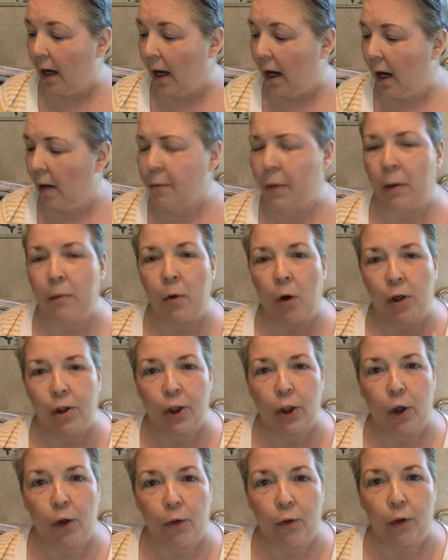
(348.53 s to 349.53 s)
I'm
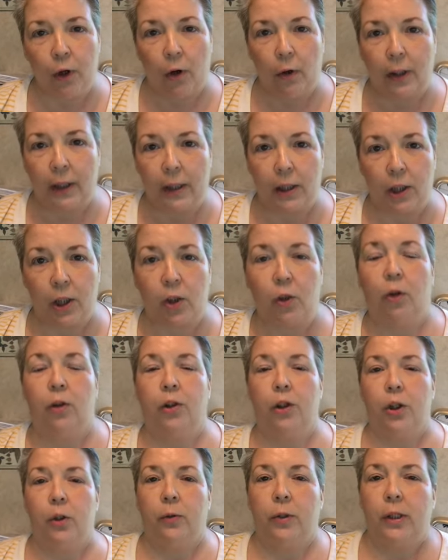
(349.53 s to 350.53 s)
also going to
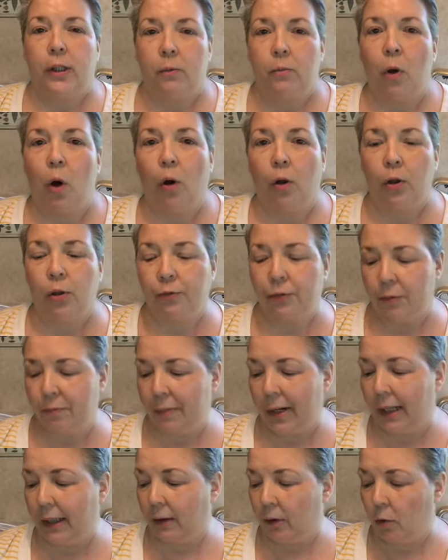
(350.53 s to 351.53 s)
start doing some hauls from
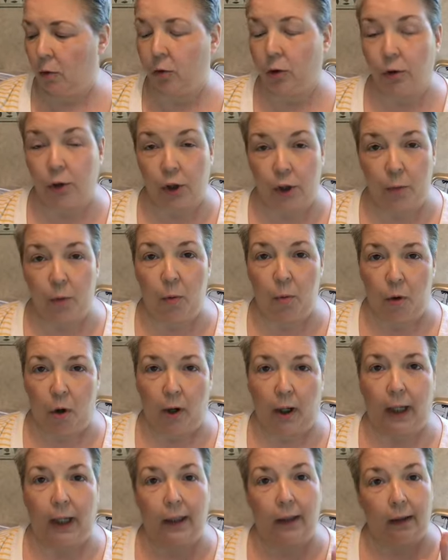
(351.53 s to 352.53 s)
my local
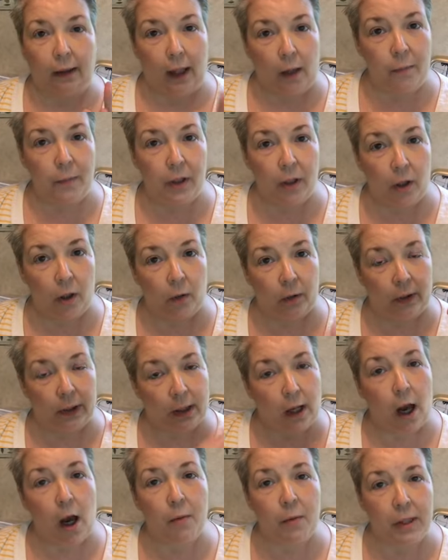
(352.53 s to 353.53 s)
supermarket. Let me know in the
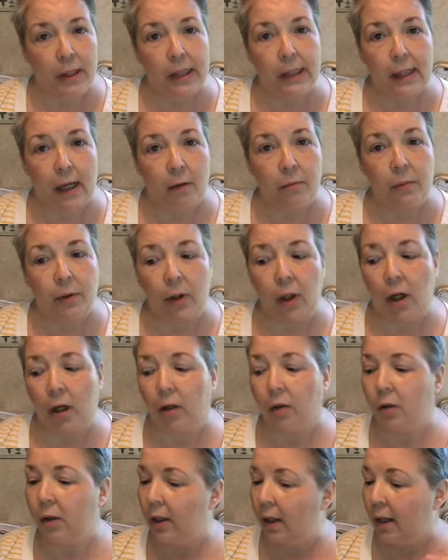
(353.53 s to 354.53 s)
comments down
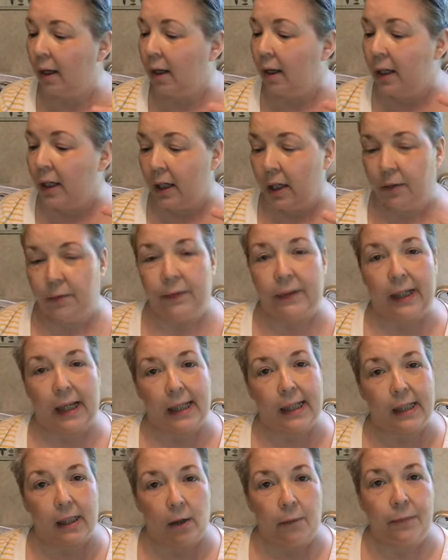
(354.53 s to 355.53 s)
below if
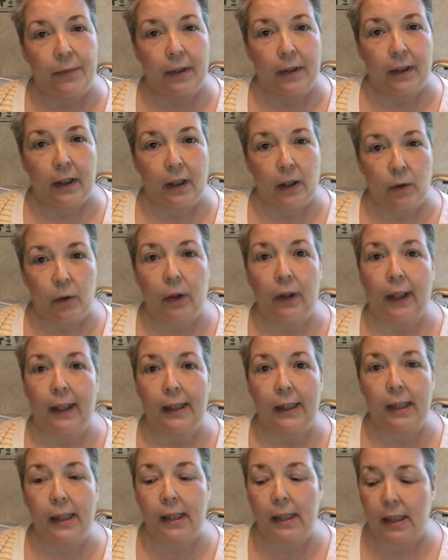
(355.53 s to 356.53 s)
that's something that you would
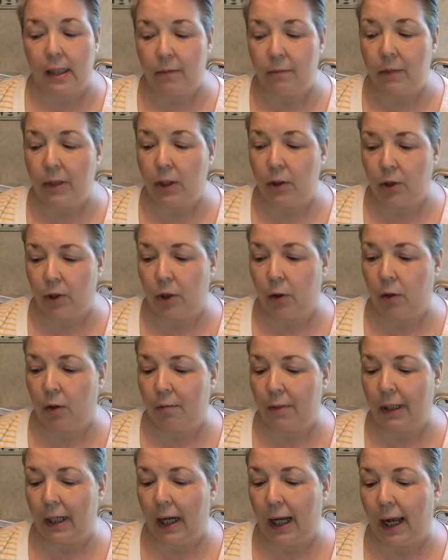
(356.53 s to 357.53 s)
like to see me do. I
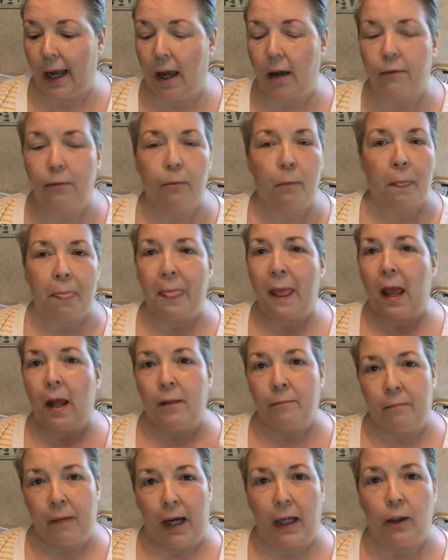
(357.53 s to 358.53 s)
mean, I have
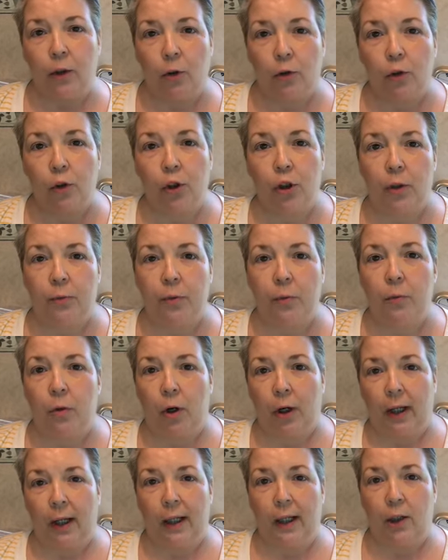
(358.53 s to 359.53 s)
my local
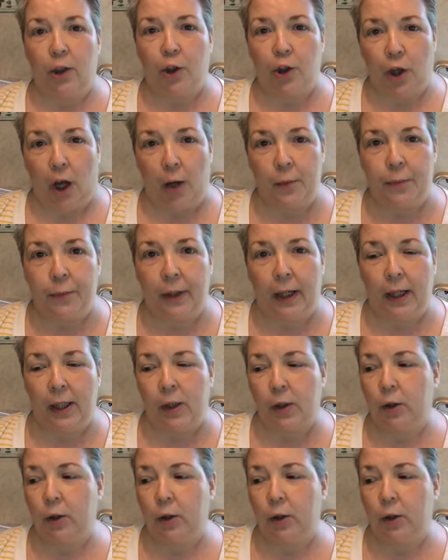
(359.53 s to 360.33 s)
supermarket is ShopRite.